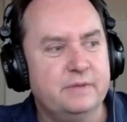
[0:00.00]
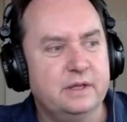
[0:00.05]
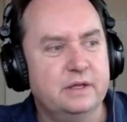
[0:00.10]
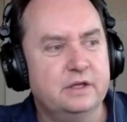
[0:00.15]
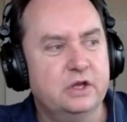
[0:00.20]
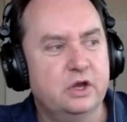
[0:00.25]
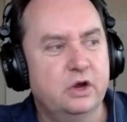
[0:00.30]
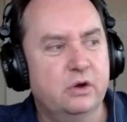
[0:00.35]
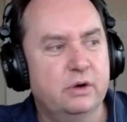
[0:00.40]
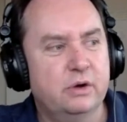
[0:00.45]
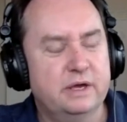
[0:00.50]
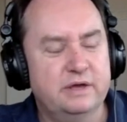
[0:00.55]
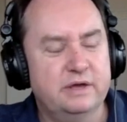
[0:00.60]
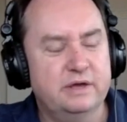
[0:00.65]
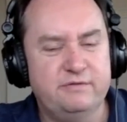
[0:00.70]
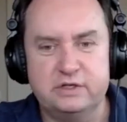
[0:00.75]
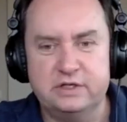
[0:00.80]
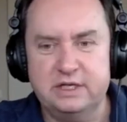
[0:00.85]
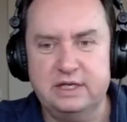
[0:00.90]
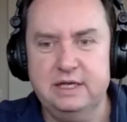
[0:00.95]
You know, if
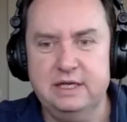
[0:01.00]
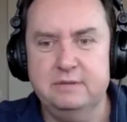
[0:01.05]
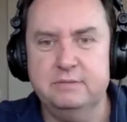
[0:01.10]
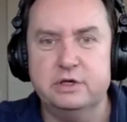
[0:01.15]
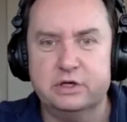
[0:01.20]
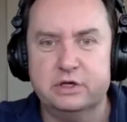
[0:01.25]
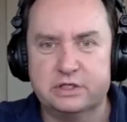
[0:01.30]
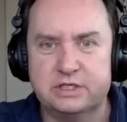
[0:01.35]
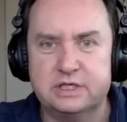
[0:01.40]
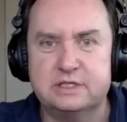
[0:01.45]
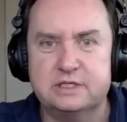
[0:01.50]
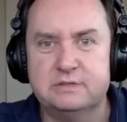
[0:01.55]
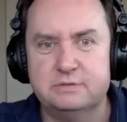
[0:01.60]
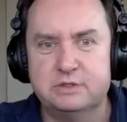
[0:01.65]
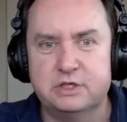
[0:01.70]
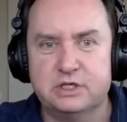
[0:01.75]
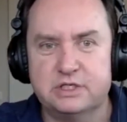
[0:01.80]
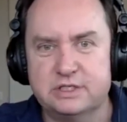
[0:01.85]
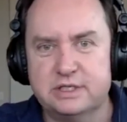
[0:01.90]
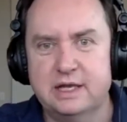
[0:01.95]
your team or your
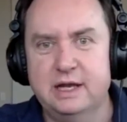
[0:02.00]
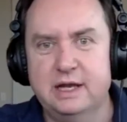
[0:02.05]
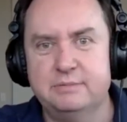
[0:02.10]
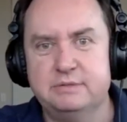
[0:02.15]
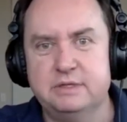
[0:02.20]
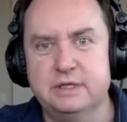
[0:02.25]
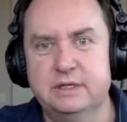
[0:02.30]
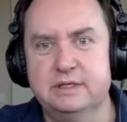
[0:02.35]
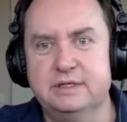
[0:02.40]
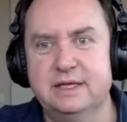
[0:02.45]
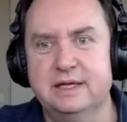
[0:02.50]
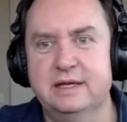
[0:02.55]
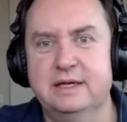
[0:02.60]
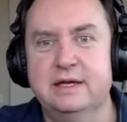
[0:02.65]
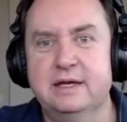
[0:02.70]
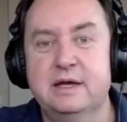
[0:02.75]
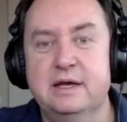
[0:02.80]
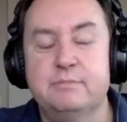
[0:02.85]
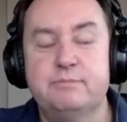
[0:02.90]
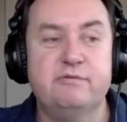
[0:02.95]
systems are set up to, to
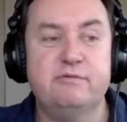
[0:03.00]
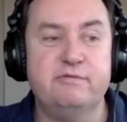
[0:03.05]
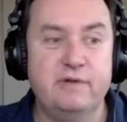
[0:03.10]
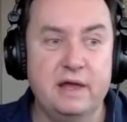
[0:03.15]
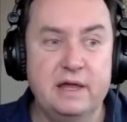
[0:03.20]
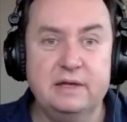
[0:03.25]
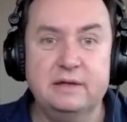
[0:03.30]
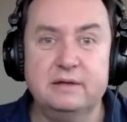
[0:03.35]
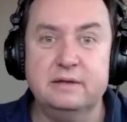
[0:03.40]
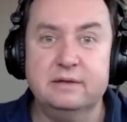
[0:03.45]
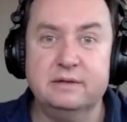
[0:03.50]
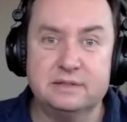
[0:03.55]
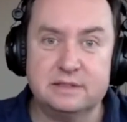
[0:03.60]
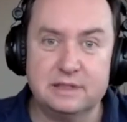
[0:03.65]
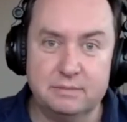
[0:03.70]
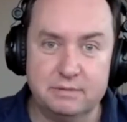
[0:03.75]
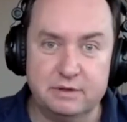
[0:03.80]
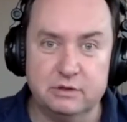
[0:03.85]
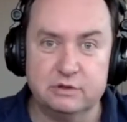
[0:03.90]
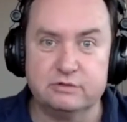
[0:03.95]
prevent
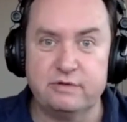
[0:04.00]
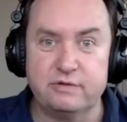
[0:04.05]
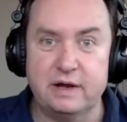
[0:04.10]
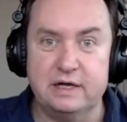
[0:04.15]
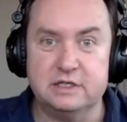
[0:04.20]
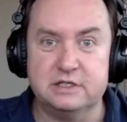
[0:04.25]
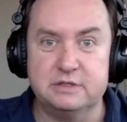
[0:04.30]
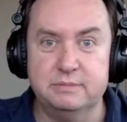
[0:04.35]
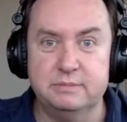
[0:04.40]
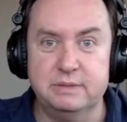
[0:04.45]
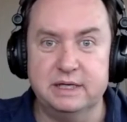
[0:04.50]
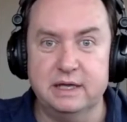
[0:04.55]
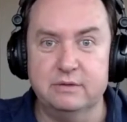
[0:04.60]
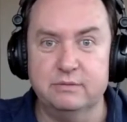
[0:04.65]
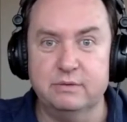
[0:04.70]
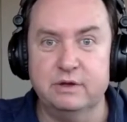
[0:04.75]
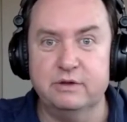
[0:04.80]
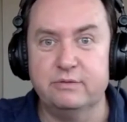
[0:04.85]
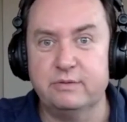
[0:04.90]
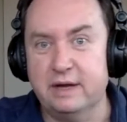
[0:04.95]
some of those fires to begin
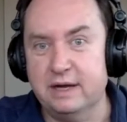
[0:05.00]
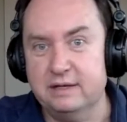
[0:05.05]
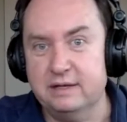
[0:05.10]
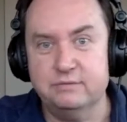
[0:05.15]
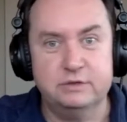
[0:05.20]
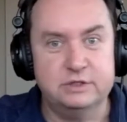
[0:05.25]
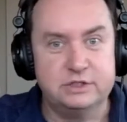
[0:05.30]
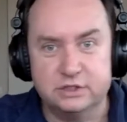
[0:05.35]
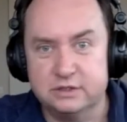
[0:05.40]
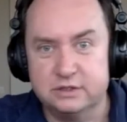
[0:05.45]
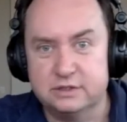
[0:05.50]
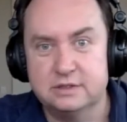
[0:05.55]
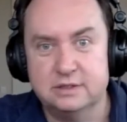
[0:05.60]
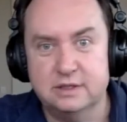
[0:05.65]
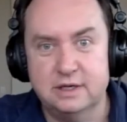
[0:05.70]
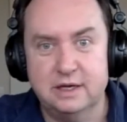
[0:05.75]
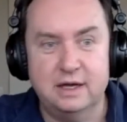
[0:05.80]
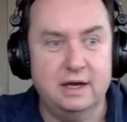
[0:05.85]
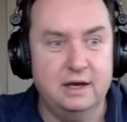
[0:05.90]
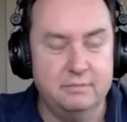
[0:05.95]
with, right, which is
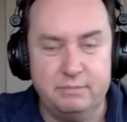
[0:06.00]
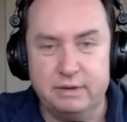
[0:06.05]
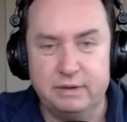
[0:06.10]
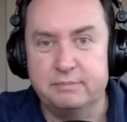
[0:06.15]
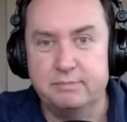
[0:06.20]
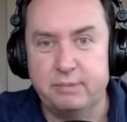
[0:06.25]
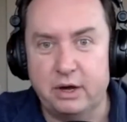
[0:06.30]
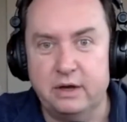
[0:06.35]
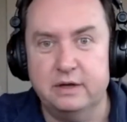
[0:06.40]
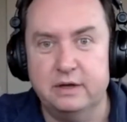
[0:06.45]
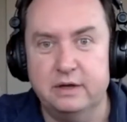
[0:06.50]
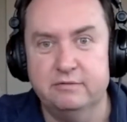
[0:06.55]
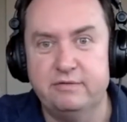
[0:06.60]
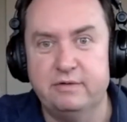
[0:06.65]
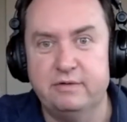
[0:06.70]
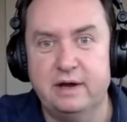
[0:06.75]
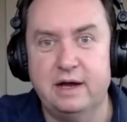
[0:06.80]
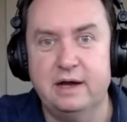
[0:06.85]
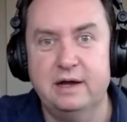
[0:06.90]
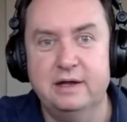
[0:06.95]
uh, a big part of
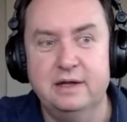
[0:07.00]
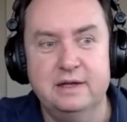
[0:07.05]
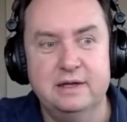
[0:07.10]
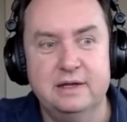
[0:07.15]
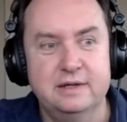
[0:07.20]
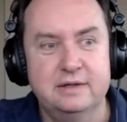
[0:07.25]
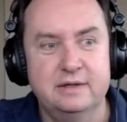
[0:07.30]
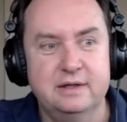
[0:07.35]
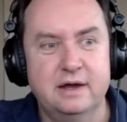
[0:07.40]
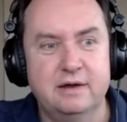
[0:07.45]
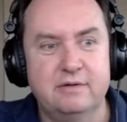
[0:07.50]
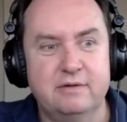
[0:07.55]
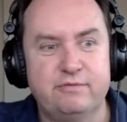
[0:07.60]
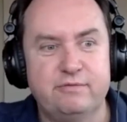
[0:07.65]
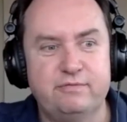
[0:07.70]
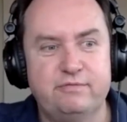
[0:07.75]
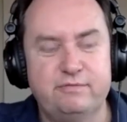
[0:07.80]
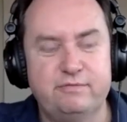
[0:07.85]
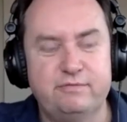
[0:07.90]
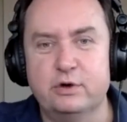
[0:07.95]
uh, uh
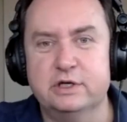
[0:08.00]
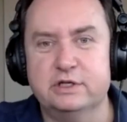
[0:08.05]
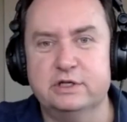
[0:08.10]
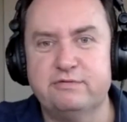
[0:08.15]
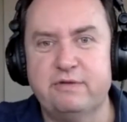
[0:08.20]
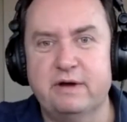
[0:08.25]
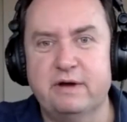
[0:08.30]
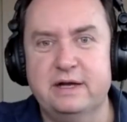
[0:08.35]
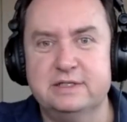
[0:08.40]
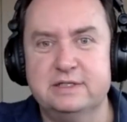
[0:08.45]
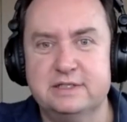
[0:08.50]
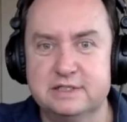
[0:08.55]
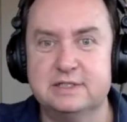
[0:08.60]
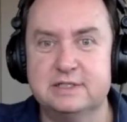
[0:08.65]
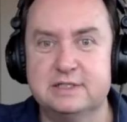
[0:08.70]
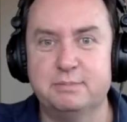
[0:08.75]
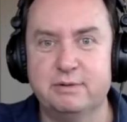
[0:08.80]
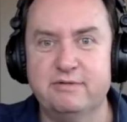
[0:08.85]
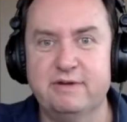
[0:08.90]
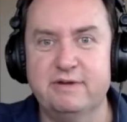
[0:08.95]
forest fires is
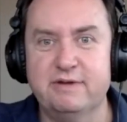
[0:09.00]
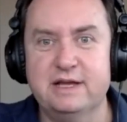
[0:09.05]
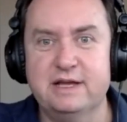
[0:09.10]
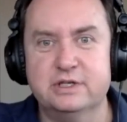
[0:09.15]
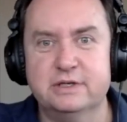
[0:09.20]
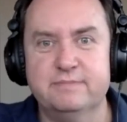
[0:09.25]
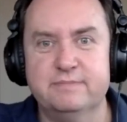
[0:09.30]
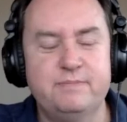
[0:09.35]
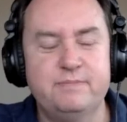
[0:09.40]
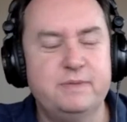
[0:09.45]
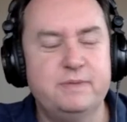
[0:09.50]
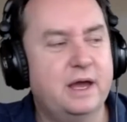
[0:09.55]
the prevention.